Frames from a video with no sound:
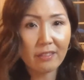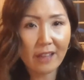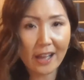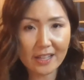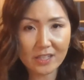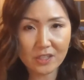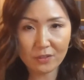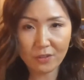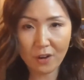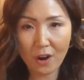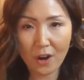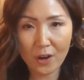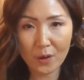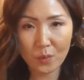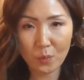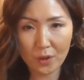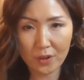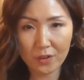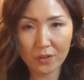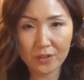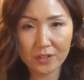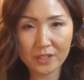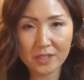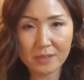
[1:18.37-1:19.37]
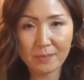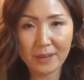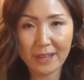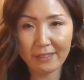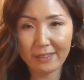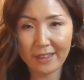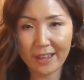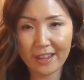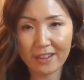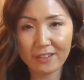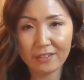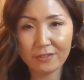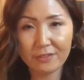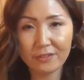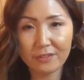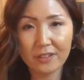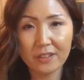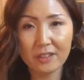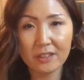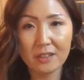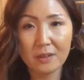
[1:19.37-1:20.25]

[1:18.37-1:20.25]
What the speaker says: lots of hard workers in my life,